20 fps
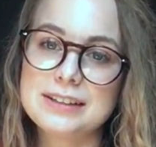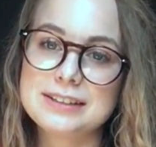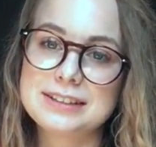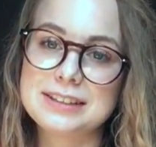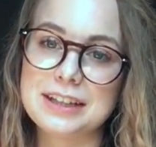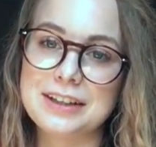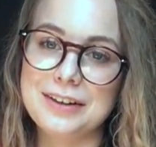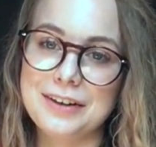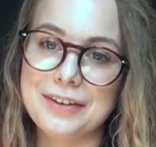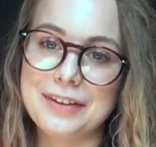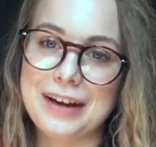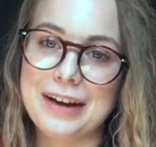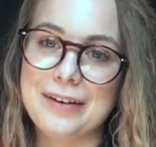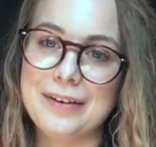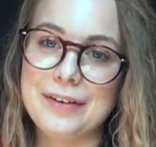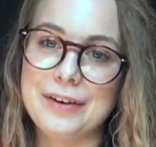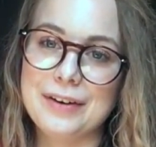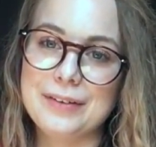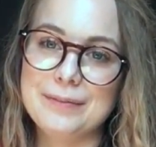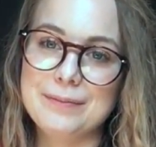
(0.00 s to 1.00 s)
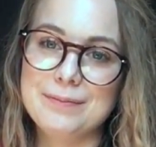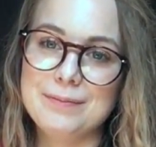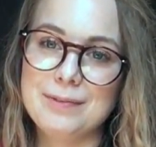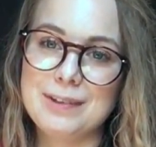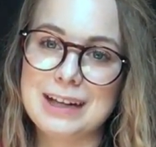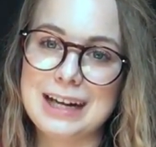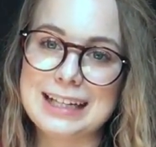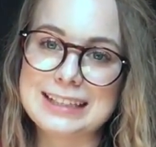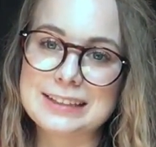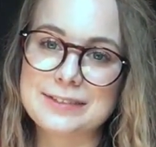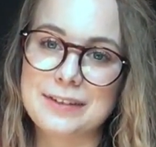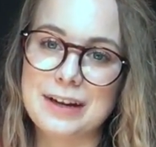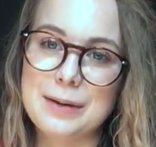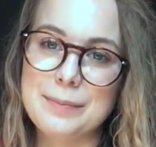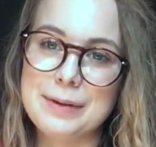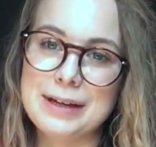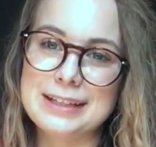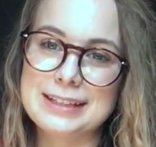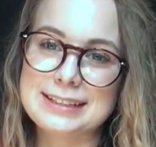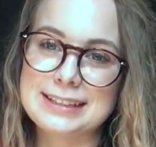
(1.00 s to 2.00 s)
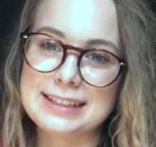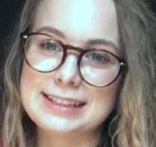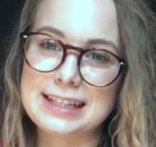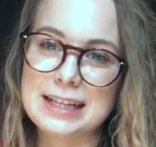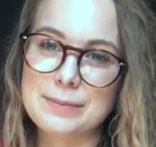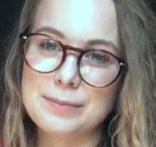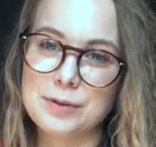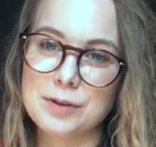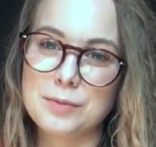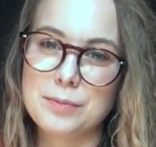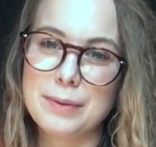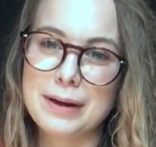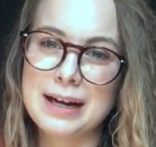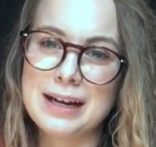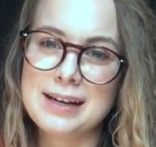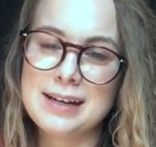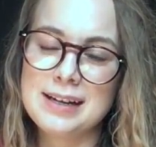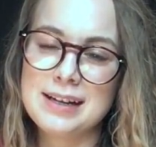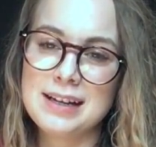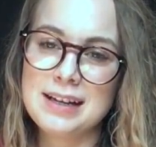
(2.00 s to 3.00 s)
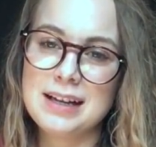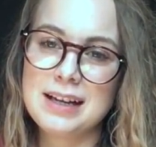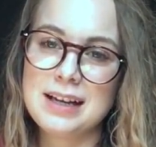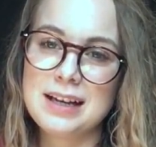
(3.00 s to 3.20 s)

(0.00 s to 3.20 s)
so that would classify me as disabled, but